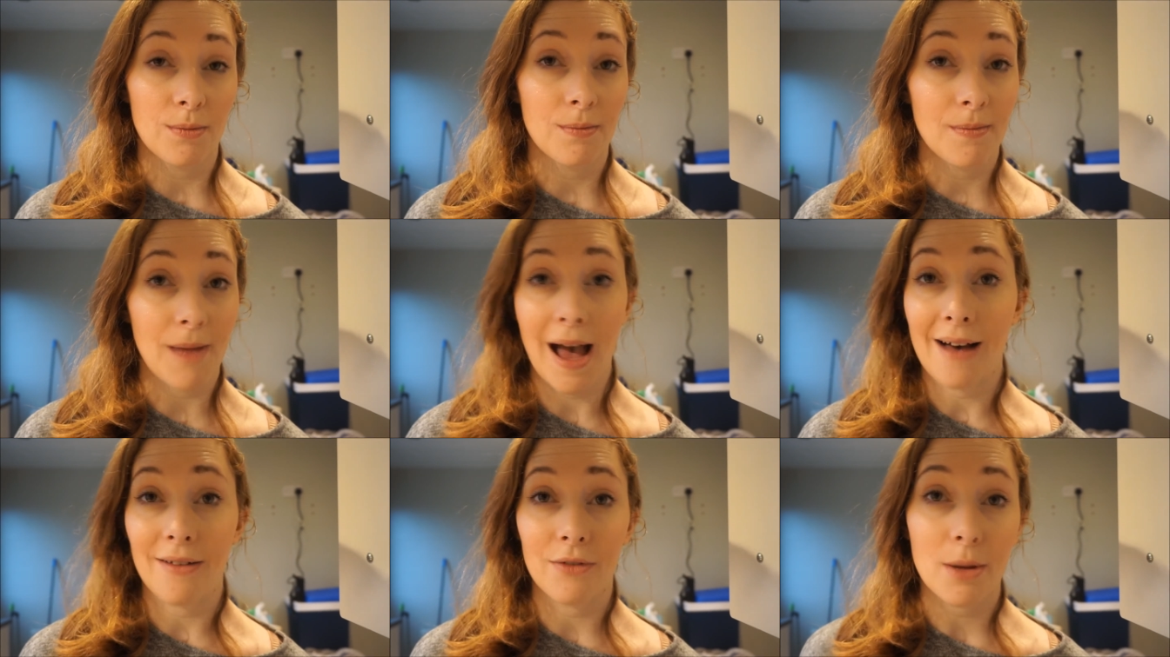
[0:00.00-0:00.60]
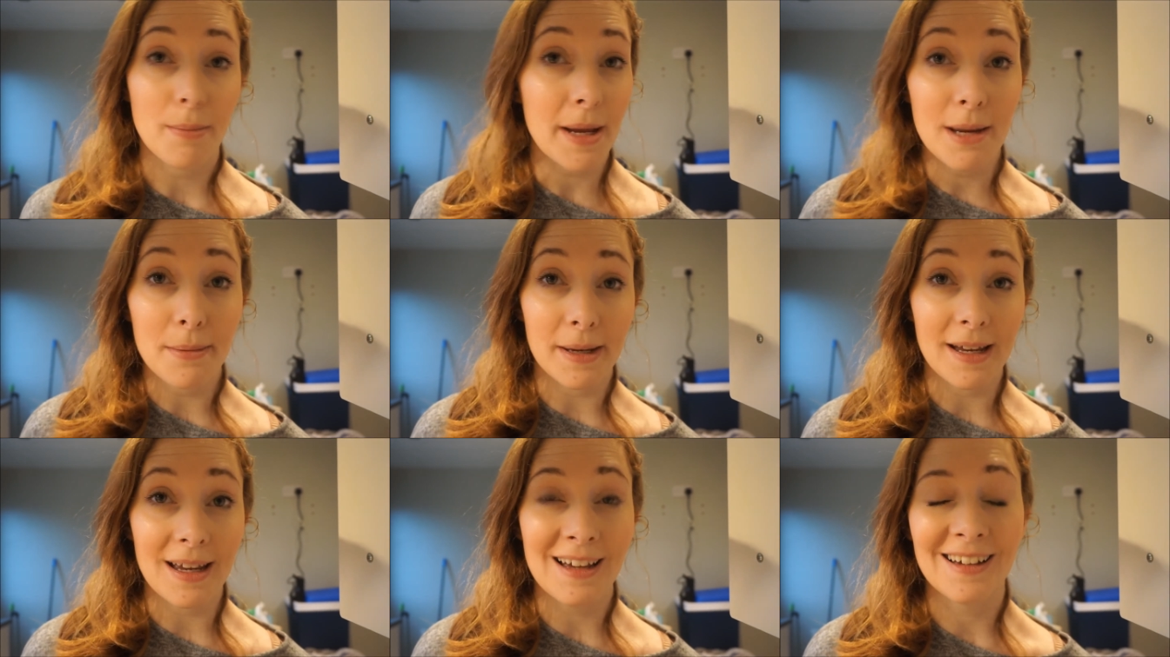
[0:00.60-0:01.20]
have a
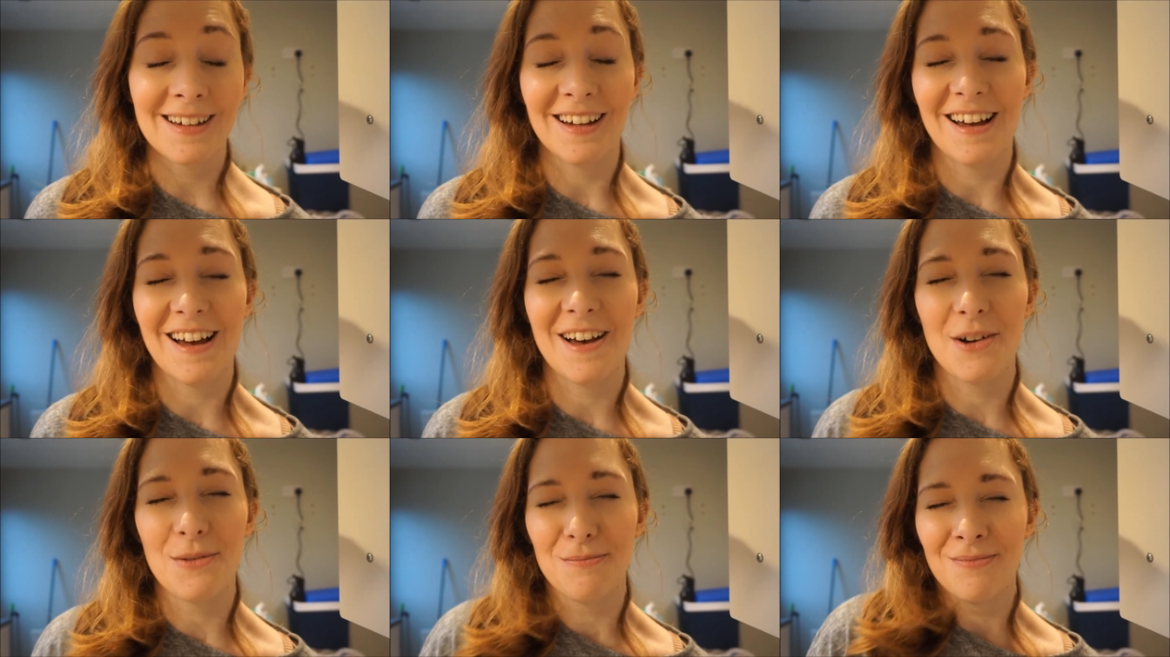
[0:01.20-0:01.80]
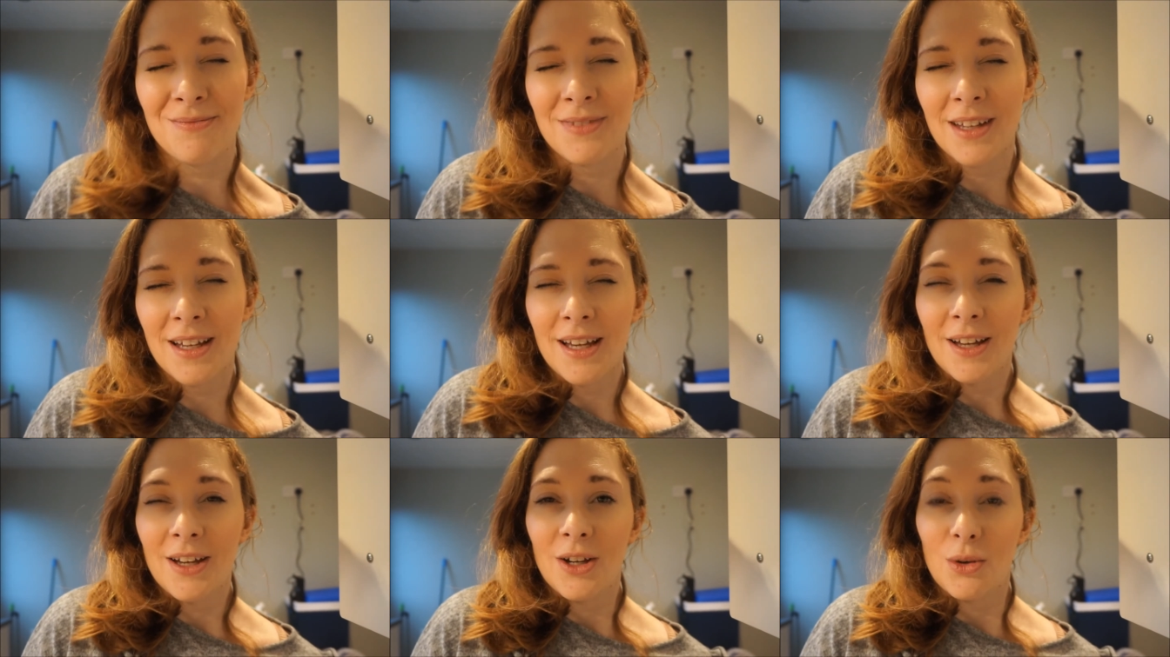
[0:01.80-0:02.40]
baby.
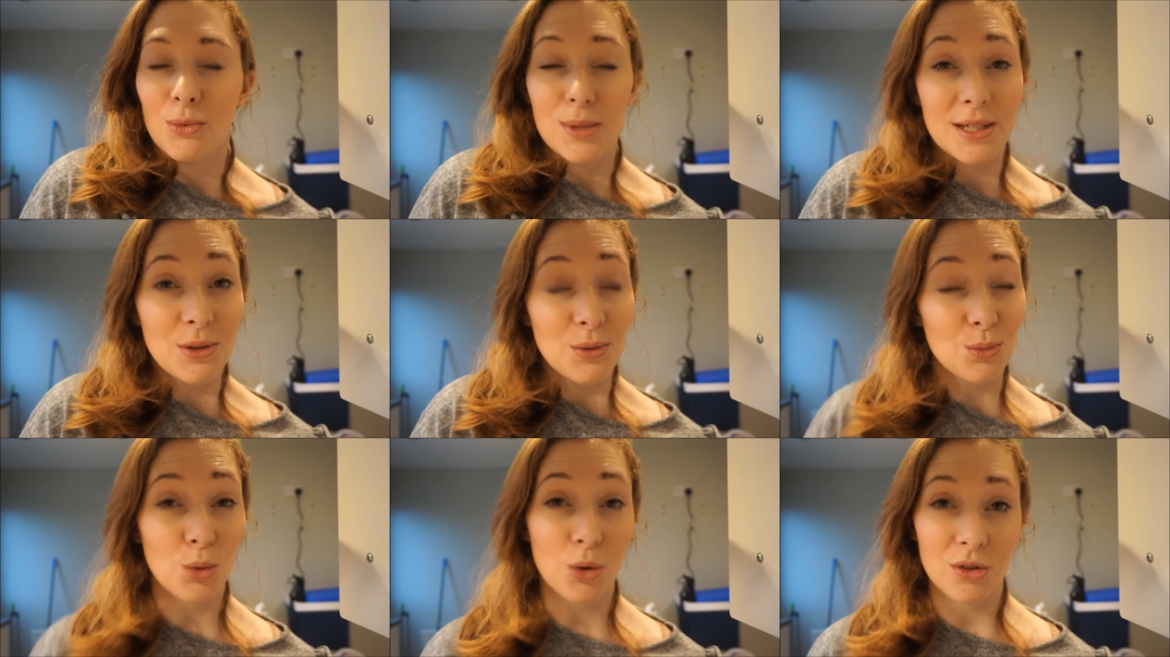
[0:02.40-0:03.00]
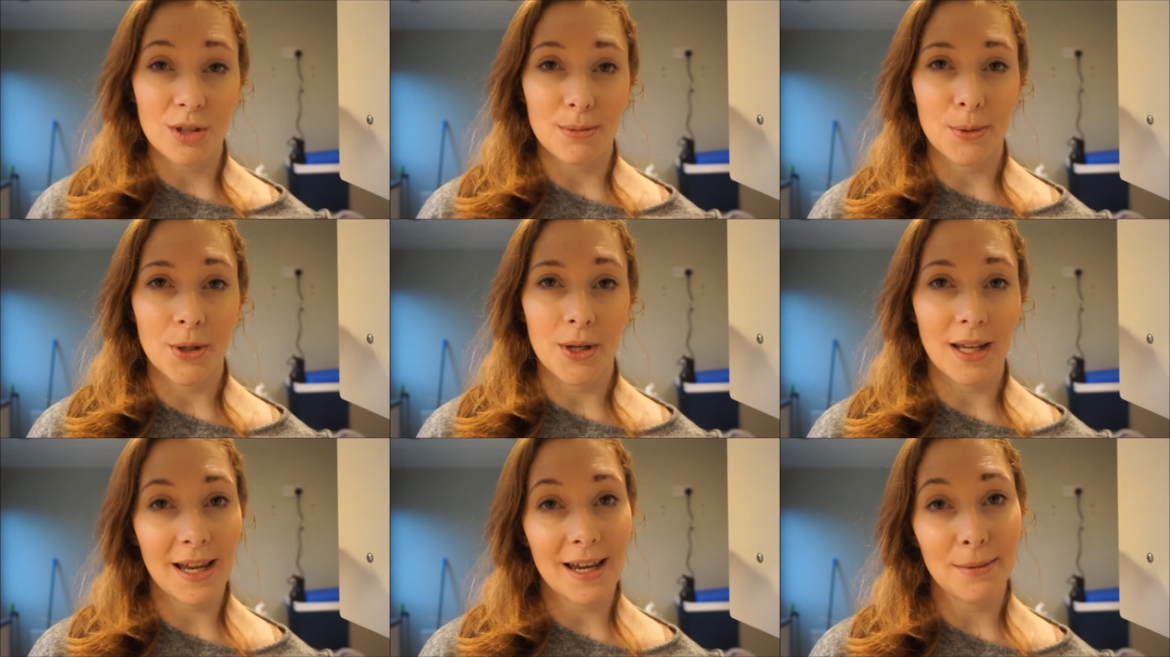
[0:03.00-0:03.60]
We didn't want to put
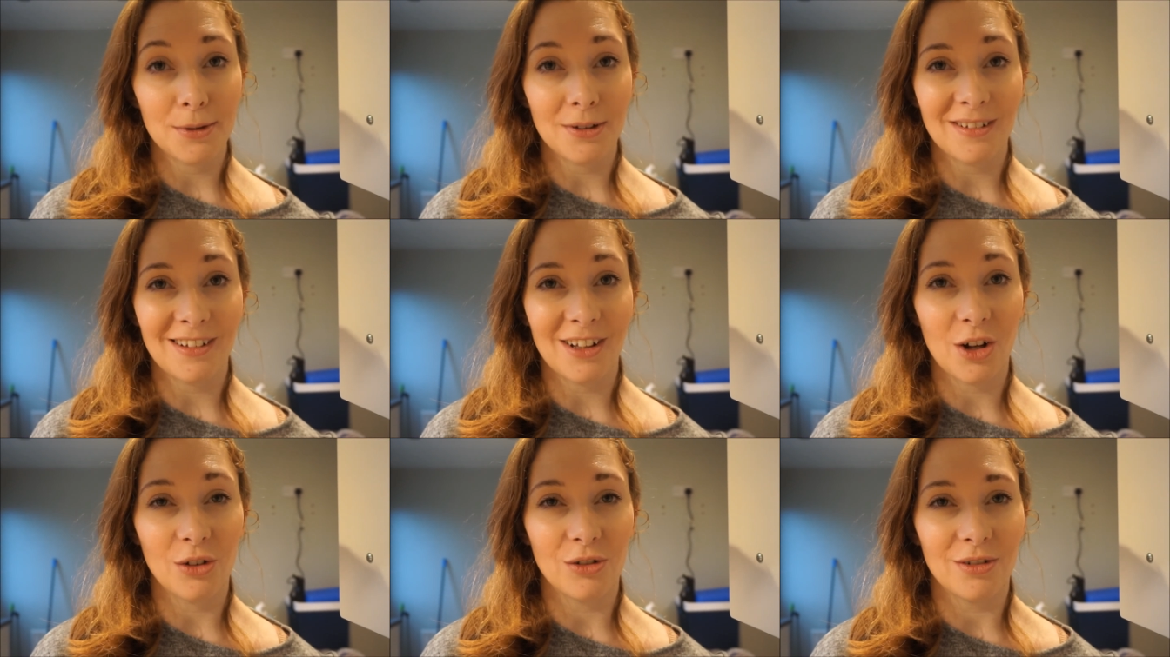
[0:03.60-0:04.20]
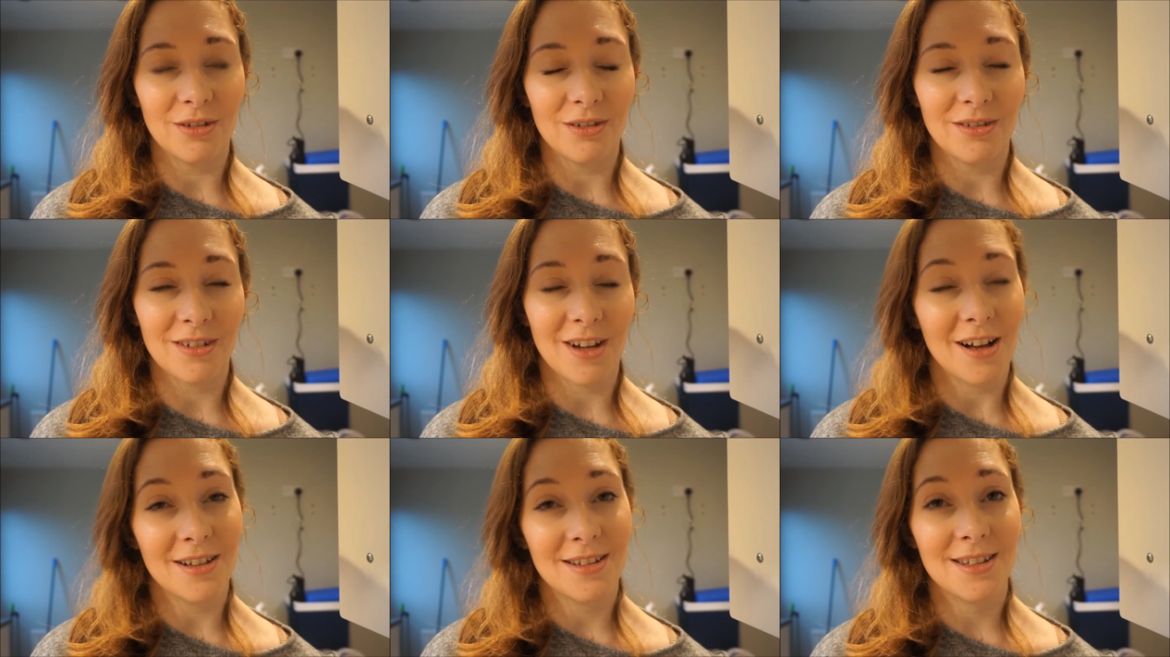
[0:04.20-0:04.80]
a label on
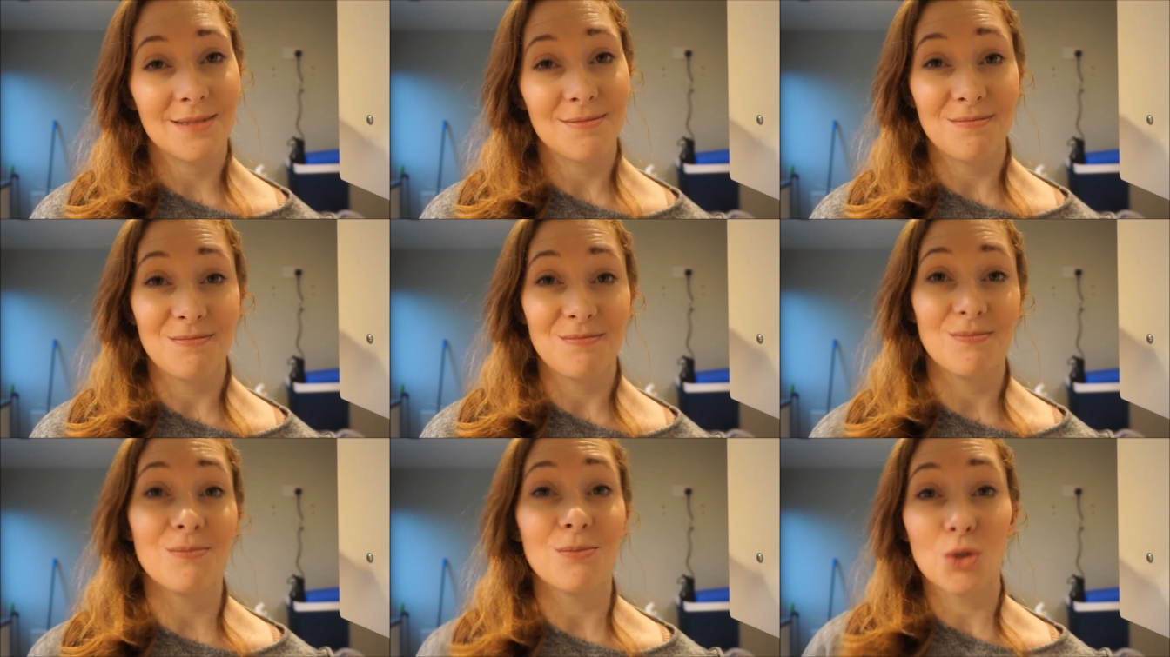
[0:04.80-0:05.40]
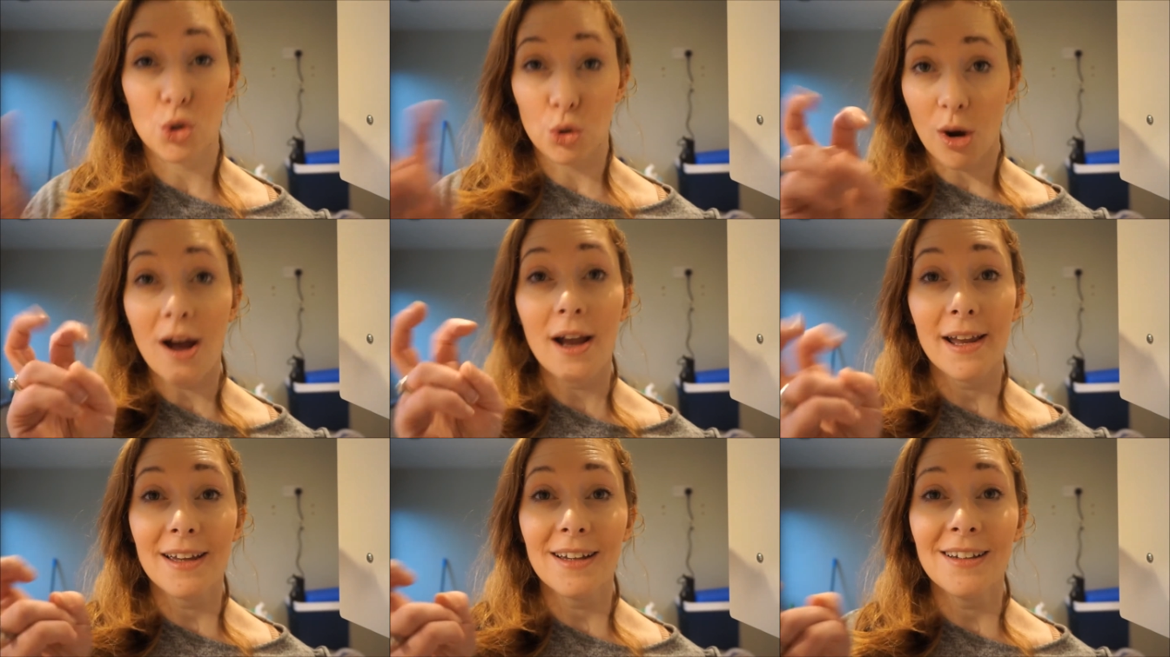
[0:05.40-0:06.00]
us
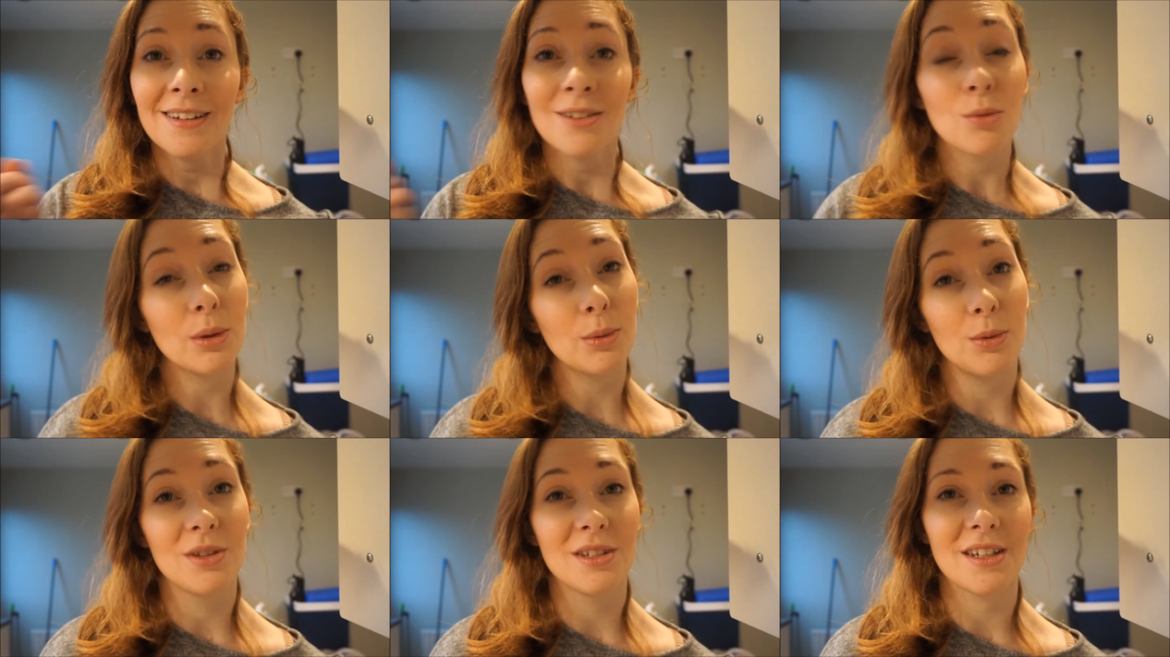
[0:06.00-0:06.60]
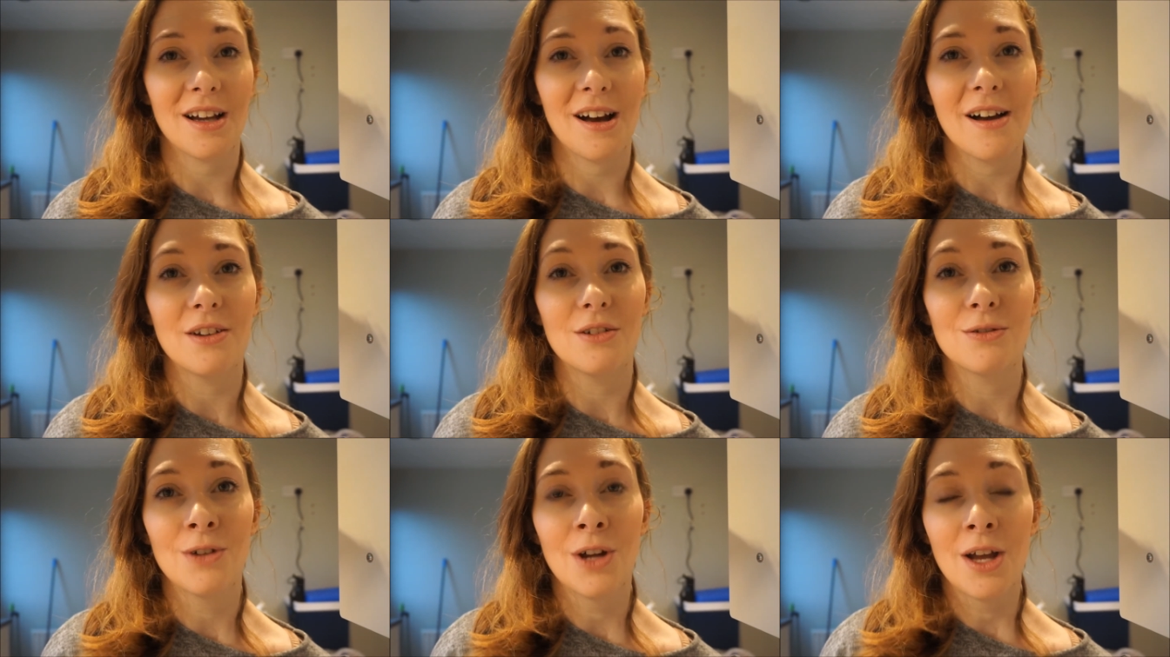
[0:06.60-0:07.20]
trying. We wanted to kind of